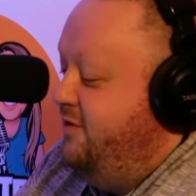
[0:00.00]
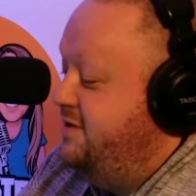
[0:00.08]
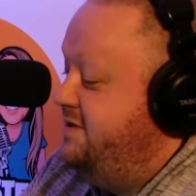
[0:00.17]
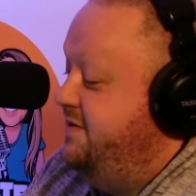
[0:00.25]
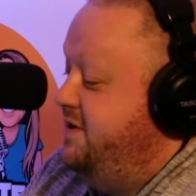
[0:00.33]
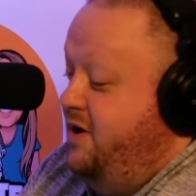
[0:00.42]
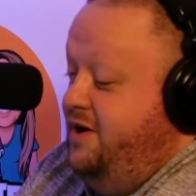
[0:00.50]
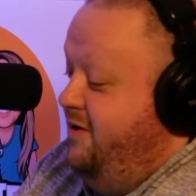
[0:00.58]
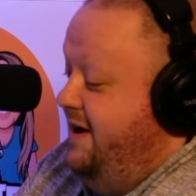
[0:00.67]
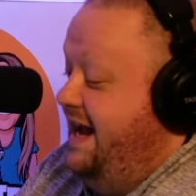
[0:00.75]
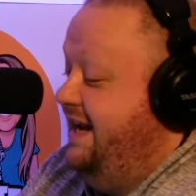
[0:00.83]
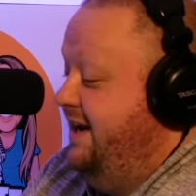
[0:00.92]
for those of you who don't
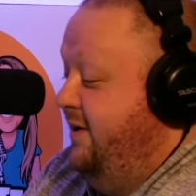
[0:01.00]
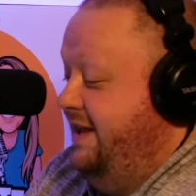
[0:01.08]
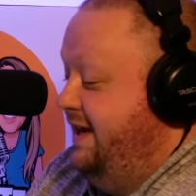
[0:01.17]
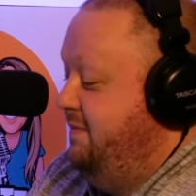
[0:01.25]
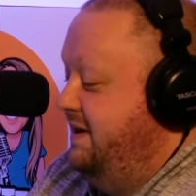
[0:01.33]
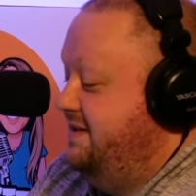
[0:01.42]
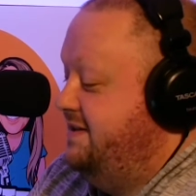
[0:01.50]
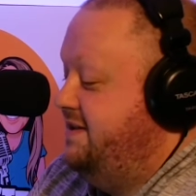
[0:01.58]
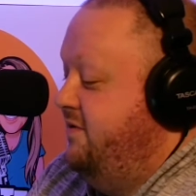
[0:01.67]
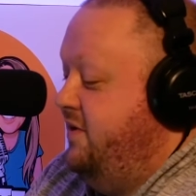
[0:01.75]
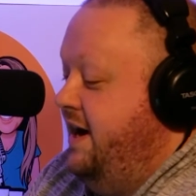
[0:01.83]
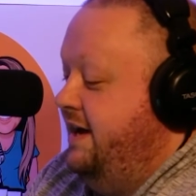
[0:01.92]
know, and I didn't know anything about
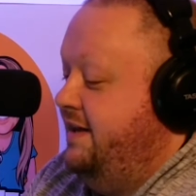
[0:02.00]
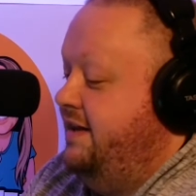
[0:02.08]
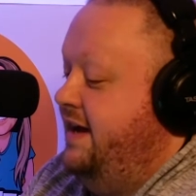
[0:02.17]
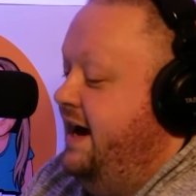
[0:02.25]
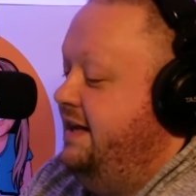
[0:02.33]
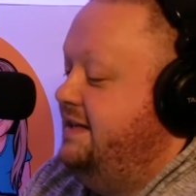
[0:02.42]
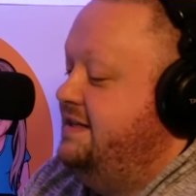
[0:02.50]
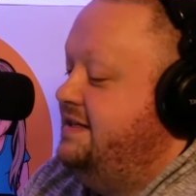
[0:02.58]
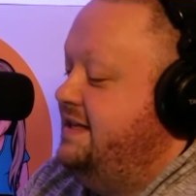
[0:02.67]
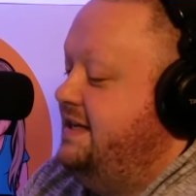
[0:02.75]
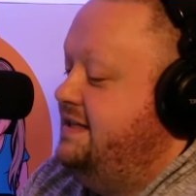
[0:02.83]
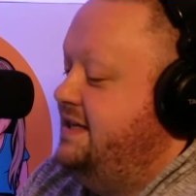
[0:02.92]
Discovery Island, the island
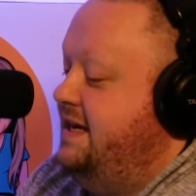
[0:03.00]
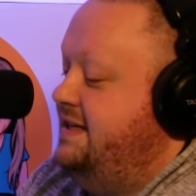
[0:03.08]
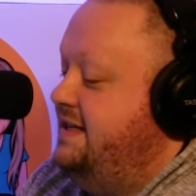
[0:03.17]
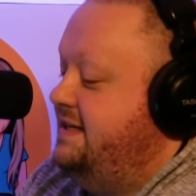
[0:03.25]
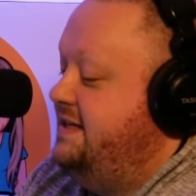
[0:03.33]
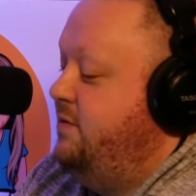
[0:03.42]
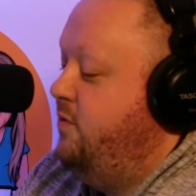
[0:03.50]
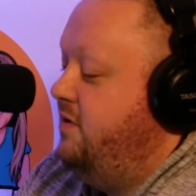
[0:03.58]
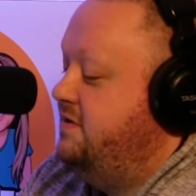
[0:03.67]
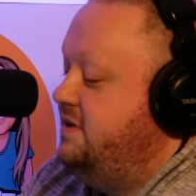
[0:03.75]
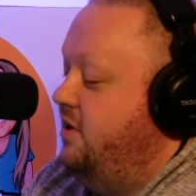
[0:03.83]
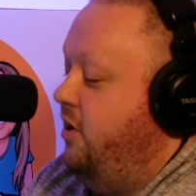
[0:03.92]
sits in Disney
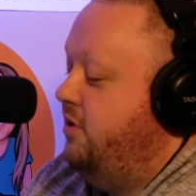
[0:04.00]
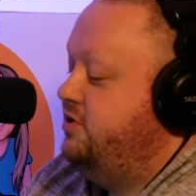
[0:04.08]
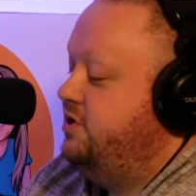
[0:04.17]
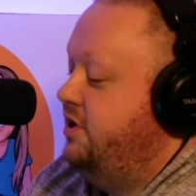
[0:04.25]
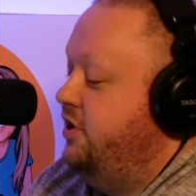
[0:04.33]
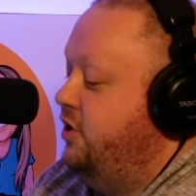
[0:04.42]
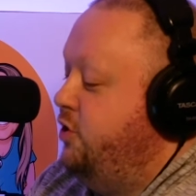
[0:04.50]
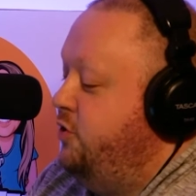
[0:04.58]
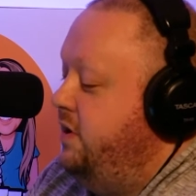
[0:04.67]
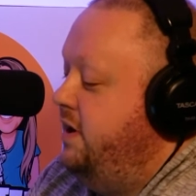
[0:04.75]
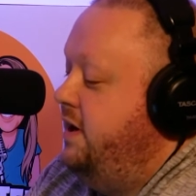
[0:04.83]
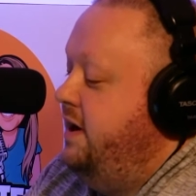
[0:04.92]
World's large
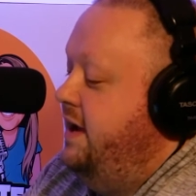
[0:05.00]
lagoon